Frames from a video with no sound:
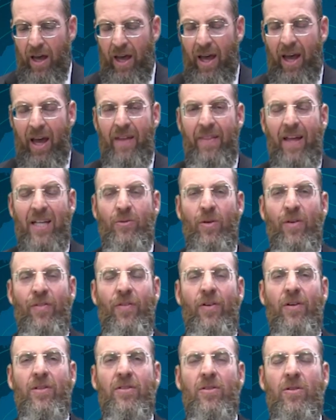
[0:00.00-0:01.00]
and that's
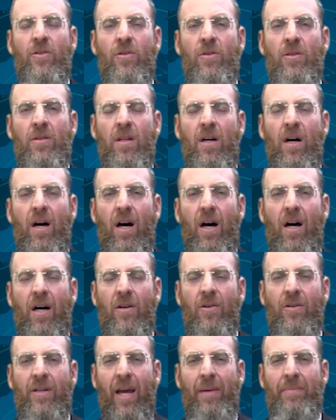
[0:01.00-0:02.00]
referring to Ula,
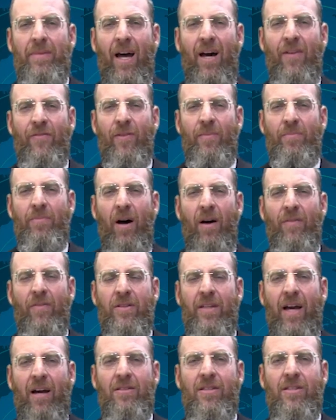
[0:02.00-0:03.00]
who came down from
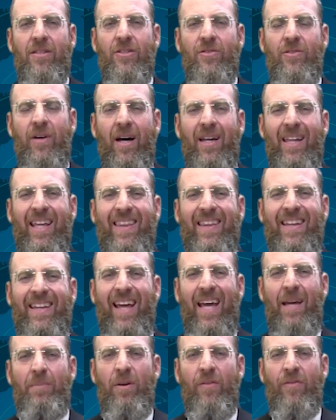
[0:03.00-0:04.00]
Bavel to Israel in the
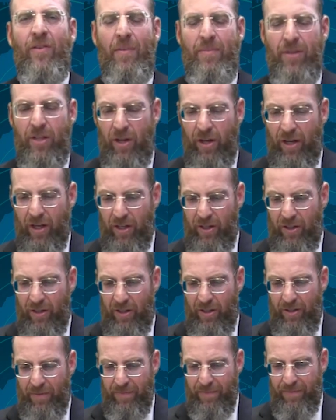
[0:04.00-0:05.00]
name of Rabbi
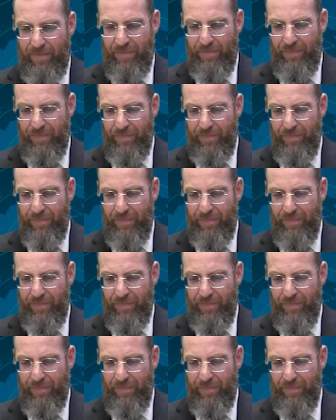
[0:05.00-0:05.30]
Yochanan.